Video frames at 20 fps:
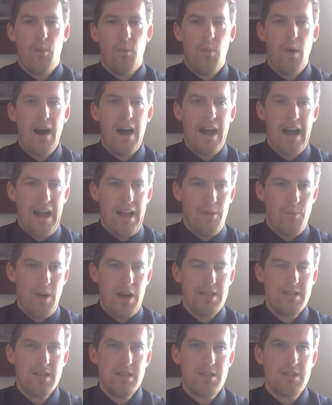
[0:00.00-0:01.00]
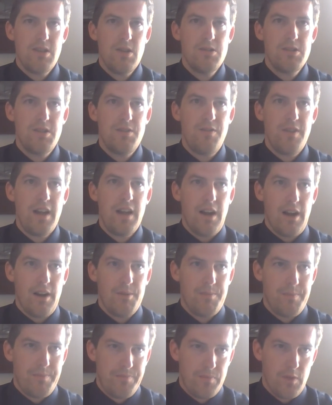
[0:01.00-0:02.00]
Why? Why is it so severe?
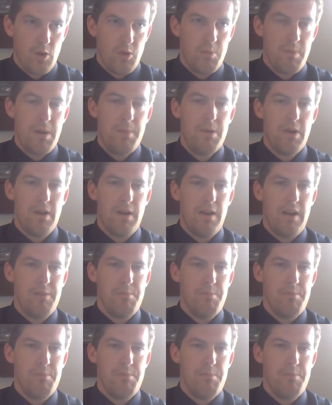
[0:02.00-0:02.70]
Remember,